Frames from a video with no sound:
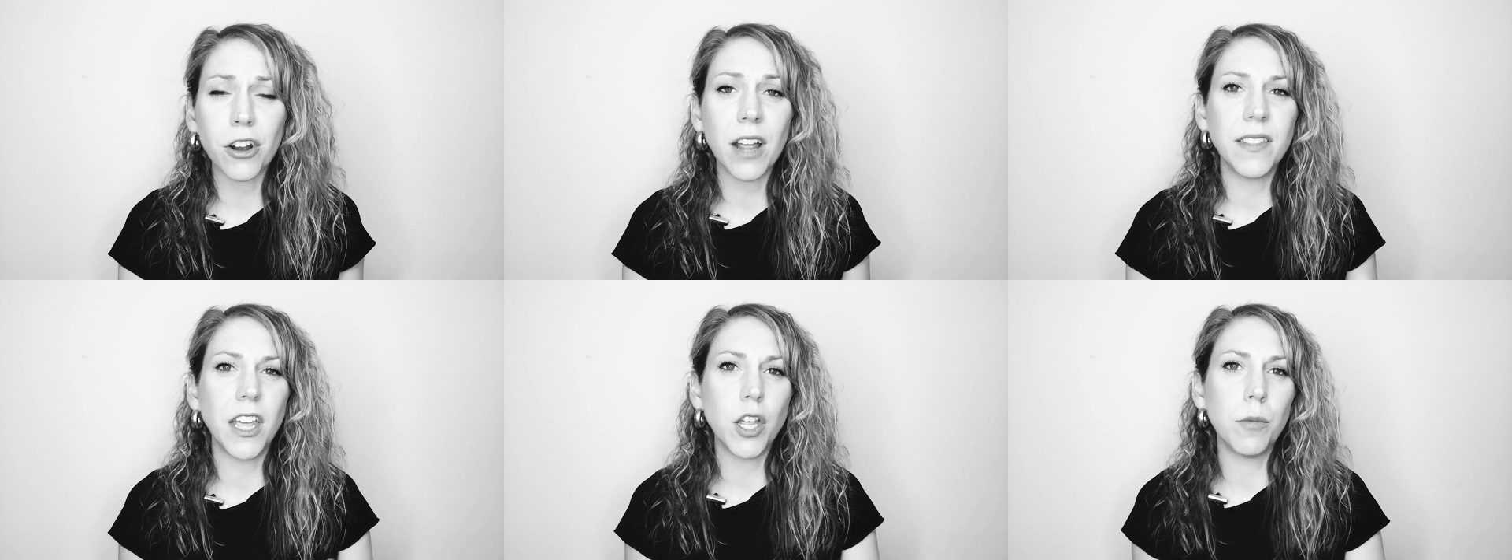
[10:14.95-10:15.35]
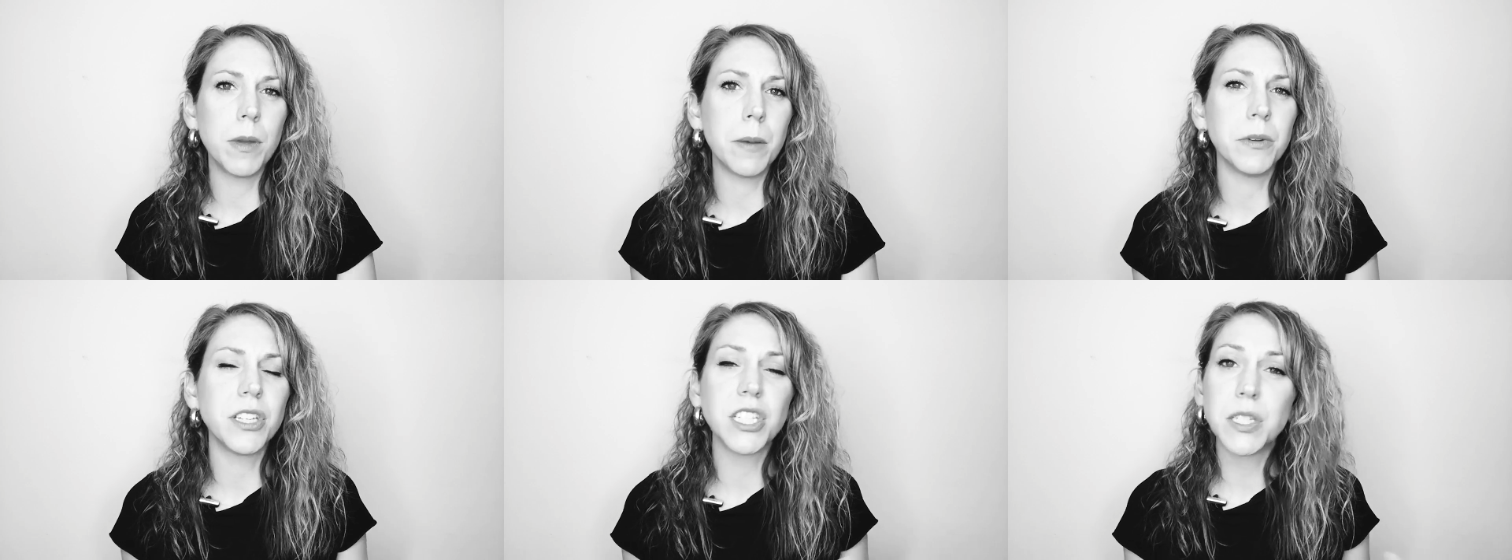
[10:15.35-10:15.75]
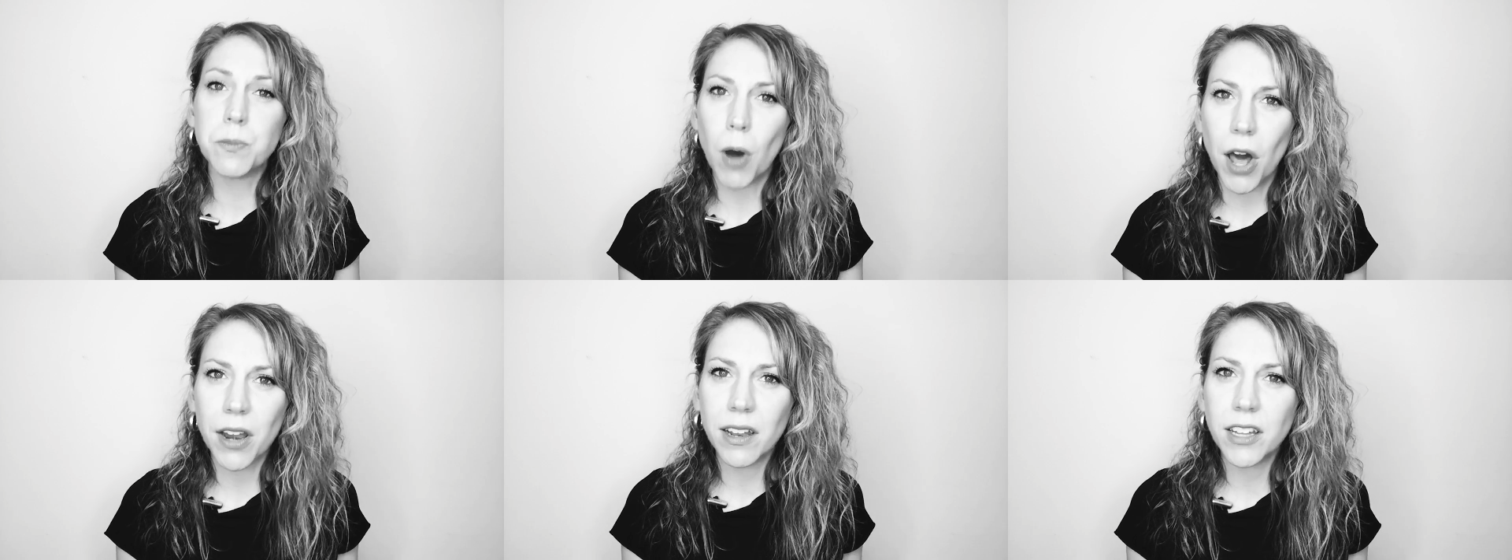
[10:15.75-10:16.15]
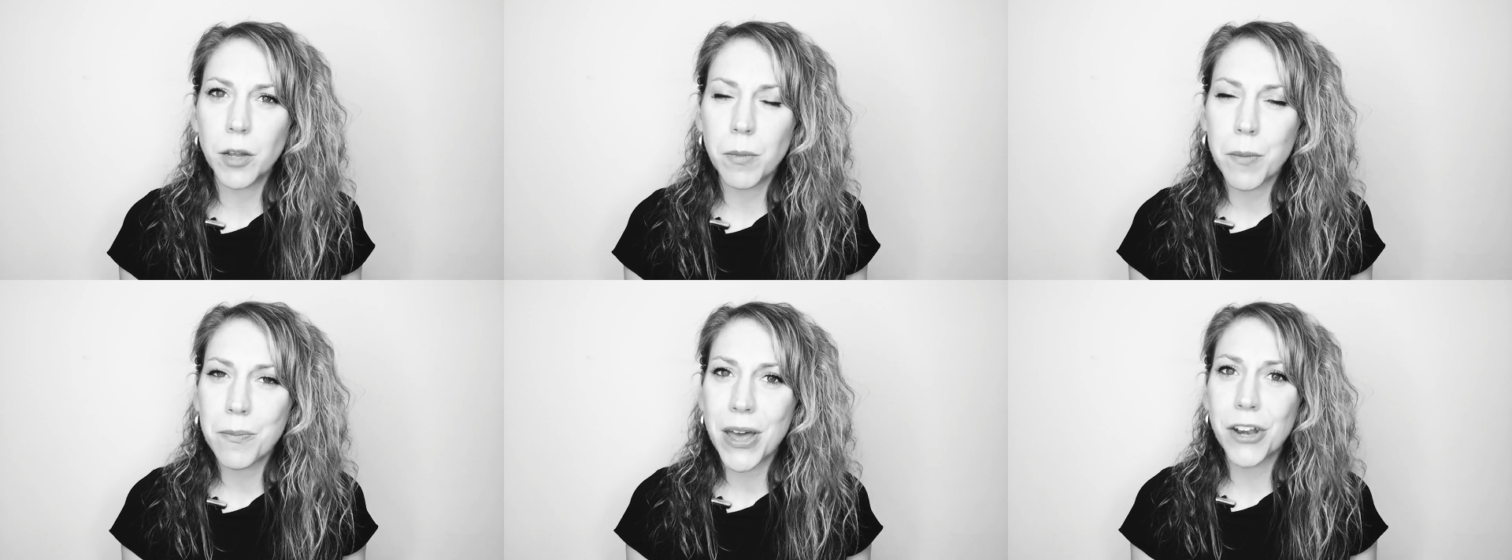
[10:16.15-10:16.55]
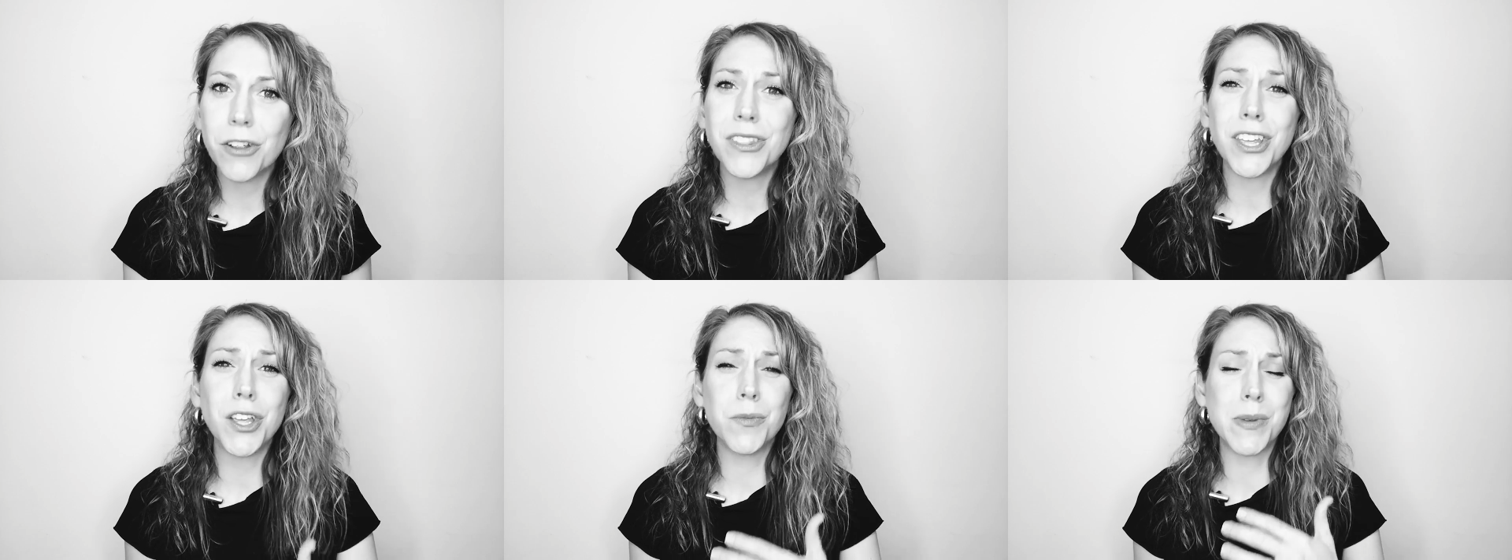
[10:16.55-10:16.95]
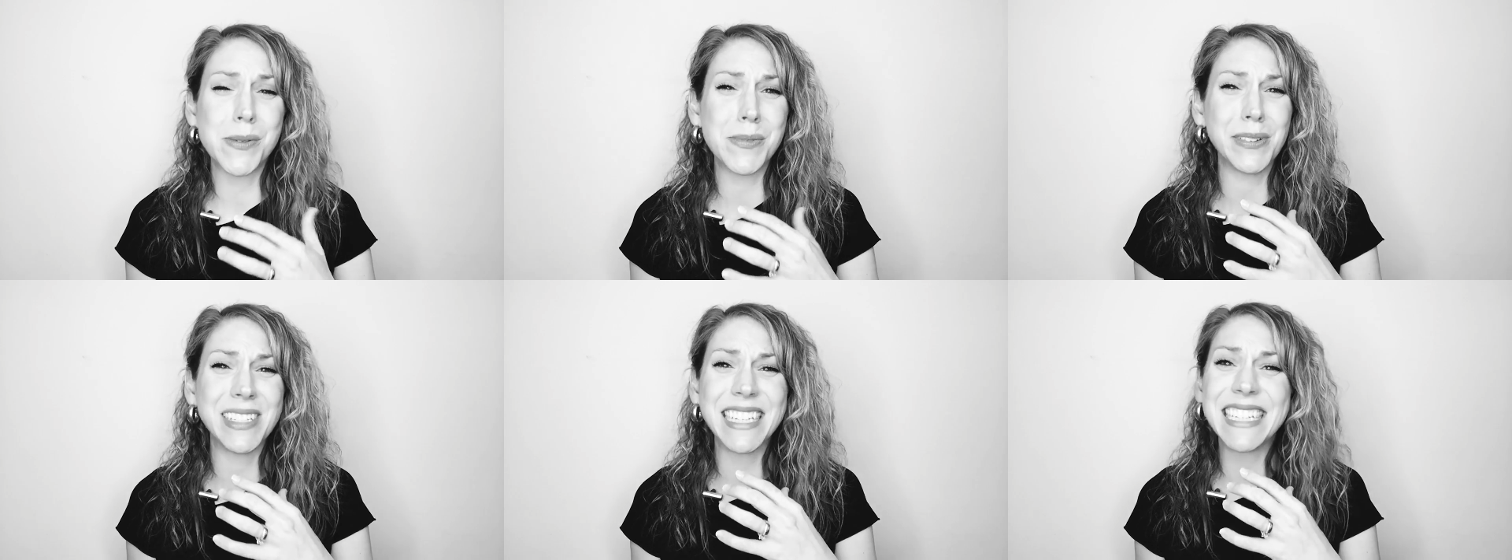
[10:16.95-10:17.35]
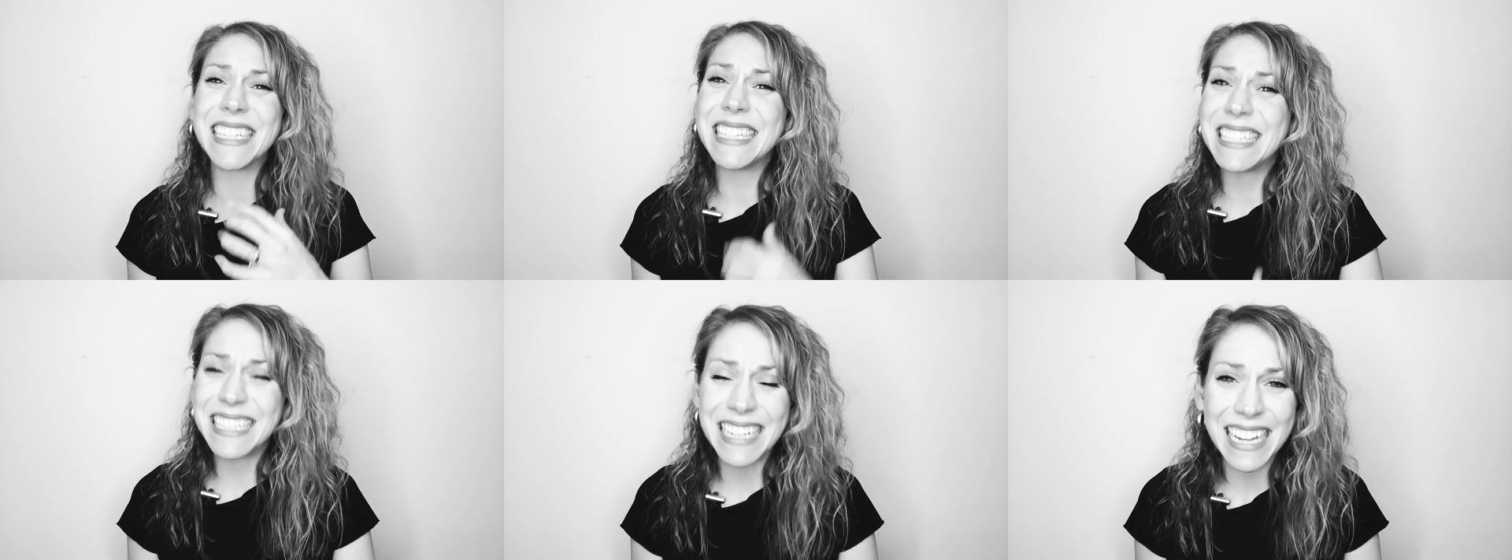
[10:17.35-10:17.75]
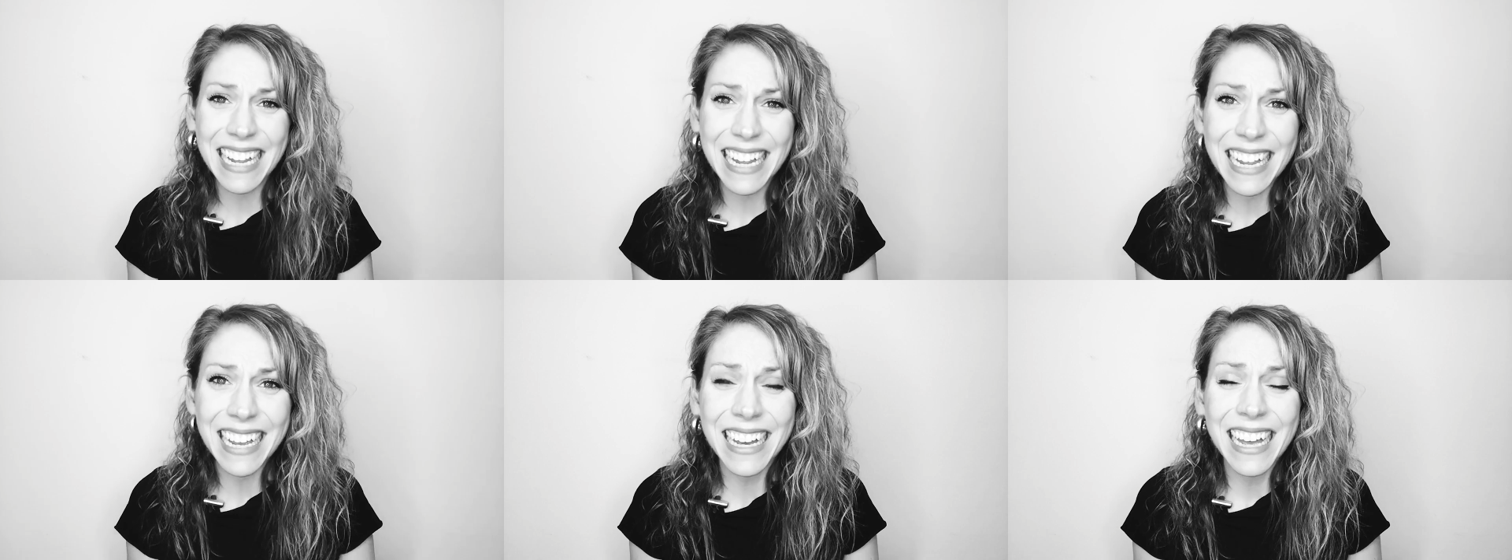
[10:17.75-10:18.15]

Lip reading: and that you'll be able to spot it a little bit better, that you'll be able to see